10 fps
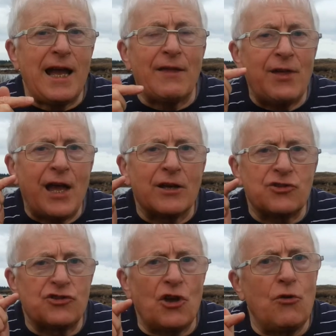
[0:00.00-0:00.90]
and they are
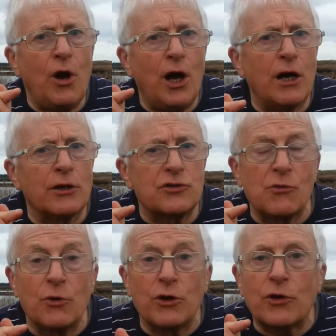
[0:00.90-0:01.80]
so hard to
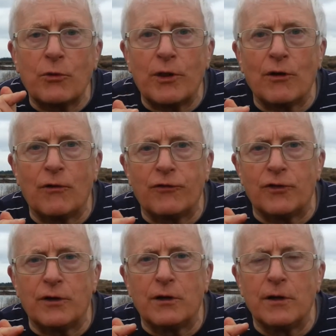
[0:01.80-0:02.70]
work with
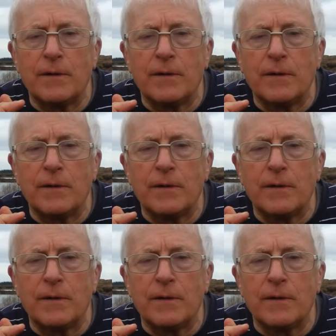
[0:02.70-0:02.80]
often.